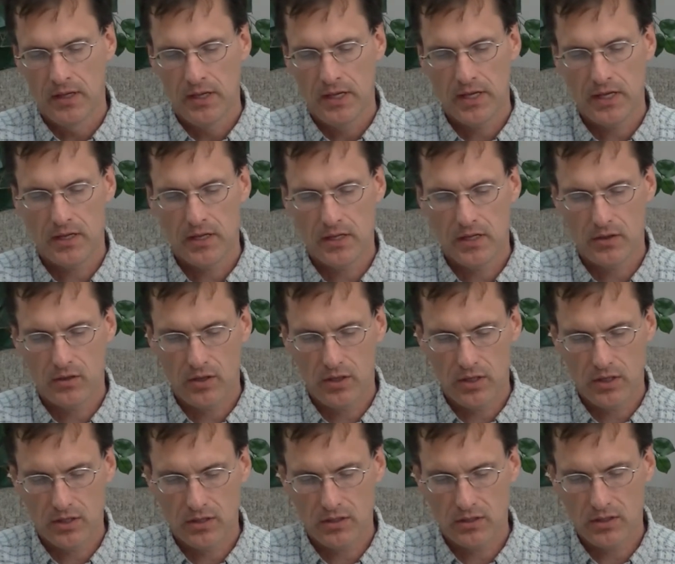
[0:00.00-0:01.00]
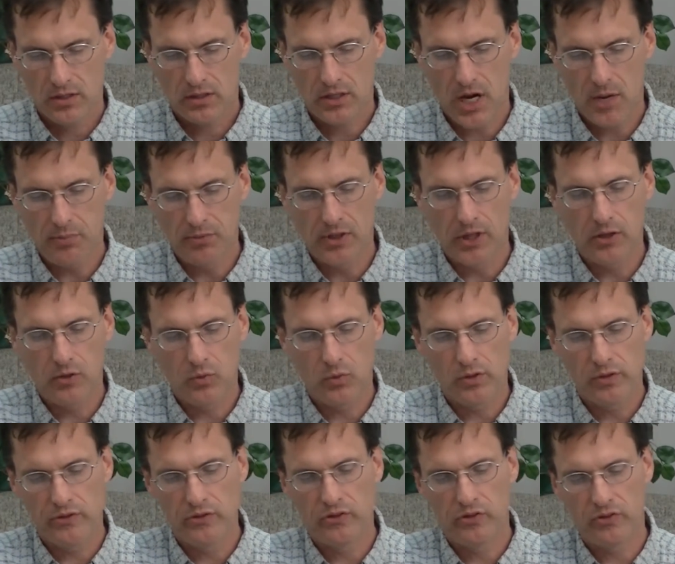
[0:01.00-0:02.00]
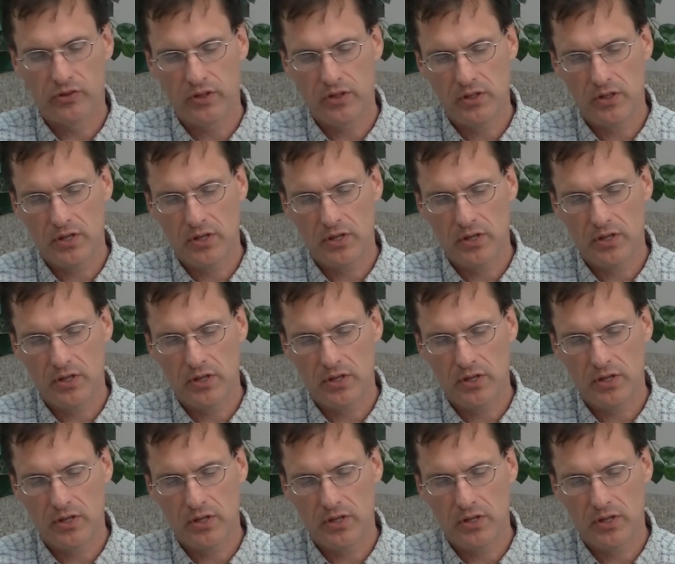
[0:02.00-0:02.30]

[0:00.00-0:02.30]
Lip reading: And a couple other ones